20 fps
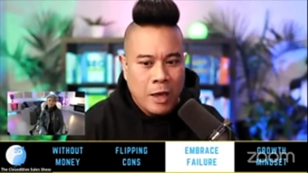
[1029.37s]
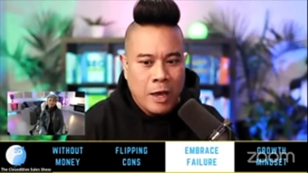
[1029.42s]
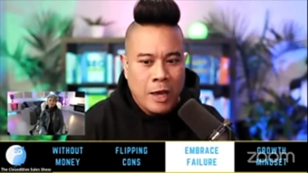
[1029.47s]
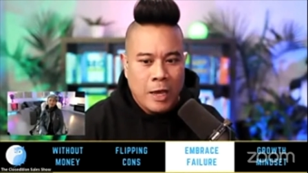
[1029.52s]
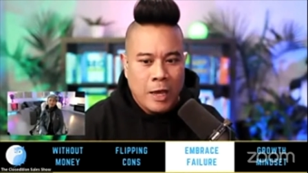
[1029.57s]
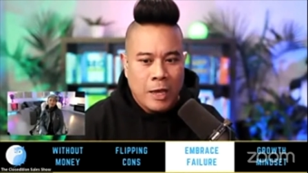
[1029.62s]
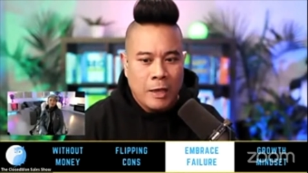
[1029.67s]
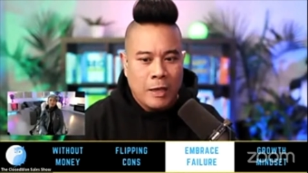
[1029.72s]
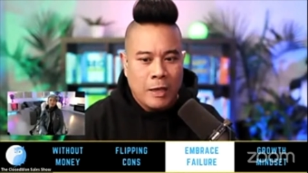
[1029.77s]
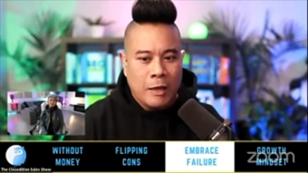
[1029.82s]

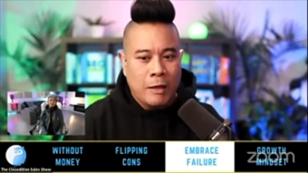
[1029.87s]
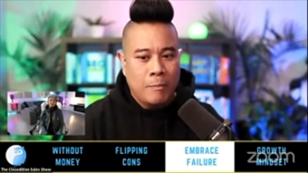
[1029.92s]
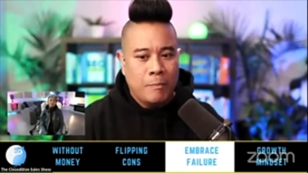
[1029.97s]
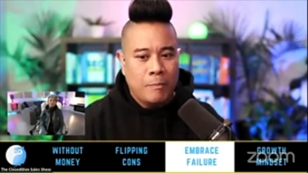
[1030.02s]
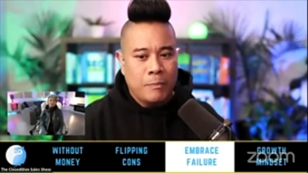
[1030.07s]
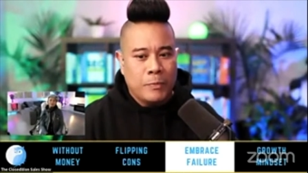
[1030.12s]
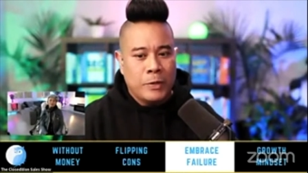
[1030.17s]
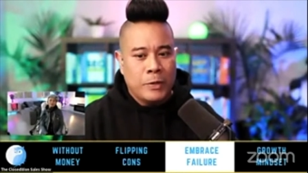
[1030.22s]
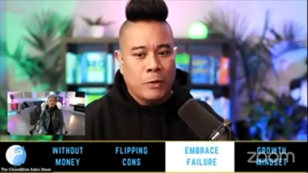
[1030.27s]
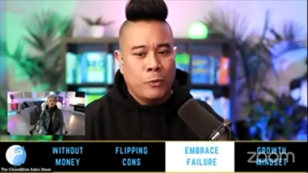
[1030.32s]

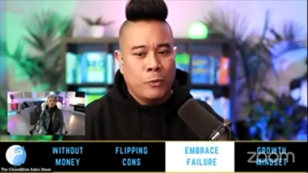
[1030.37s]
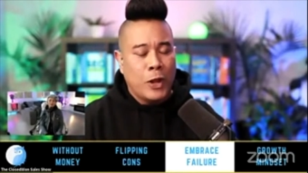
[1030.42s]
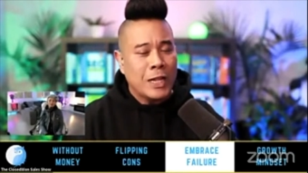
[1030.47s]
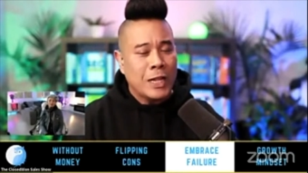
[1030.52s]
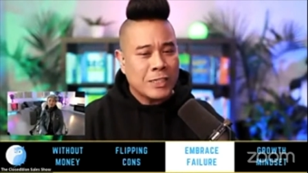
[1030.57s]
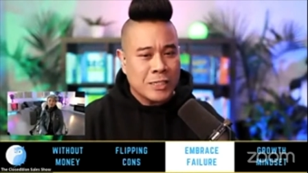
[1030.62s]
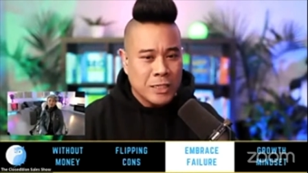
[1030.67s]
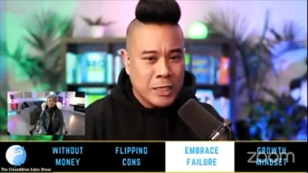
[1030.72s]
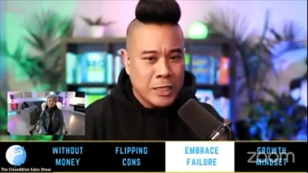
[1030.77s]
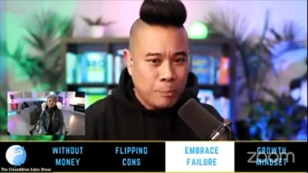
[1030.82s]

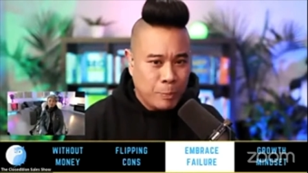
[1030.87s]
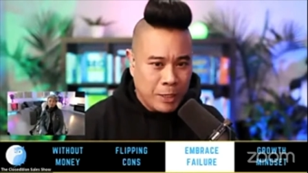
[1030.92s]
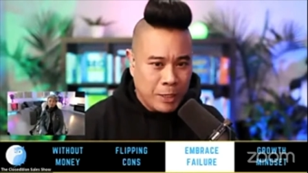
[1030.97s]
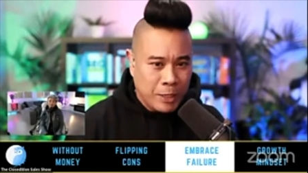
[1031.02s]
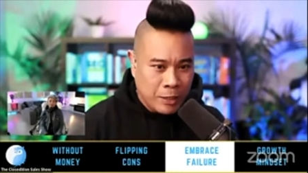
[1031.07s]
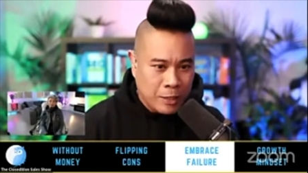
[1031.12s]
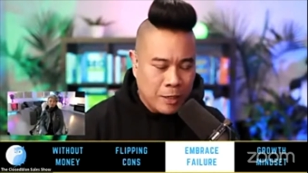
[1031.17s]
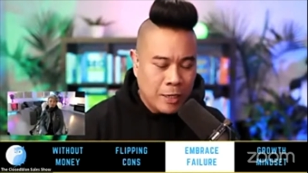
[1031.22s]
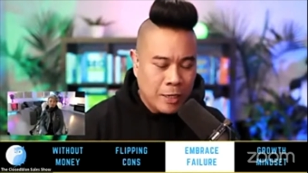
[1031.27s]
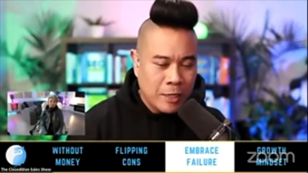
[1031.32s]
Not
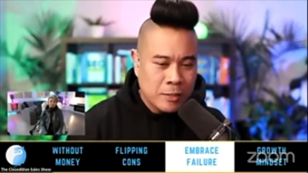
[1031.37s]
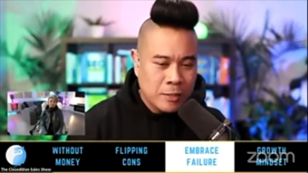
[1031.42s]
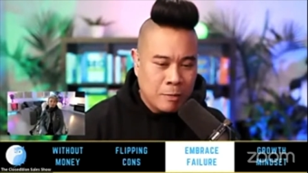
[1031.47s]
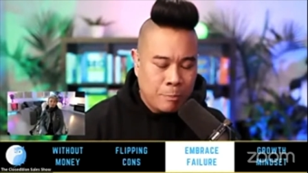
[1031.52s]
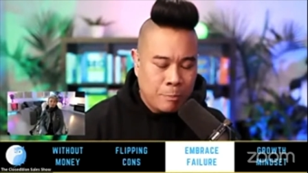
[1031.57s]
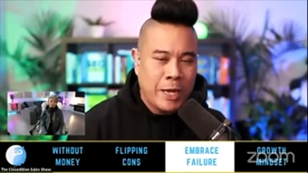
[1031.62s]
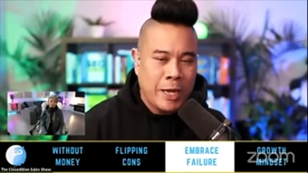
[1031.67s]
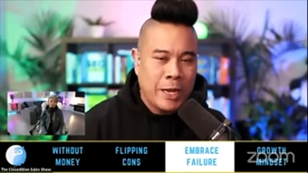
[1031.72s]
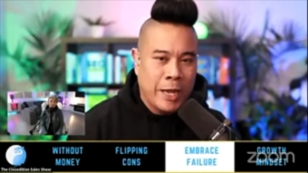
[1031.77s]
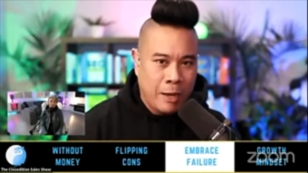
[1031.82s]
sleeping is a
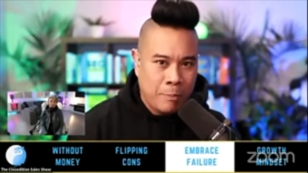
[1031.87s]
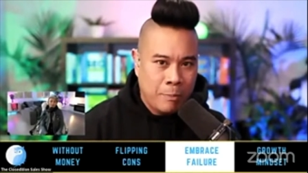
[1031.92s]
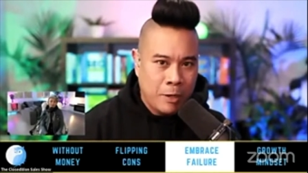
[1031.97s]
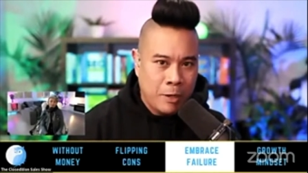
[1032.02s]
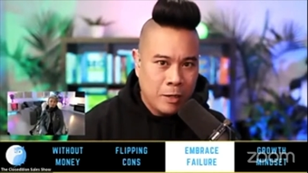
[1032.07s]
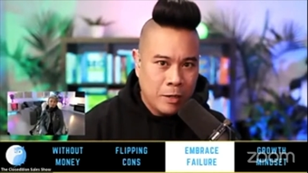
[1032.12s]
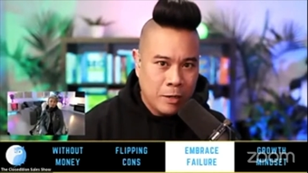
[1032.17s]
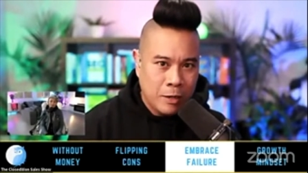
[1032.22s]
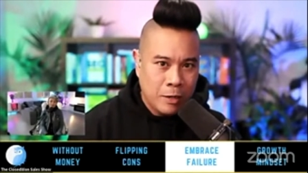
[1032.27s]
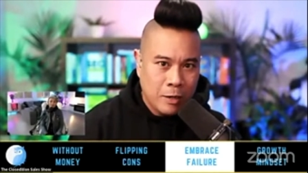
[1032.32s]
bad
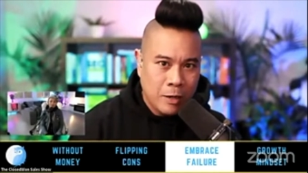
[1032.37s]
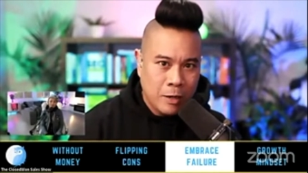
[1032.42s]
habit.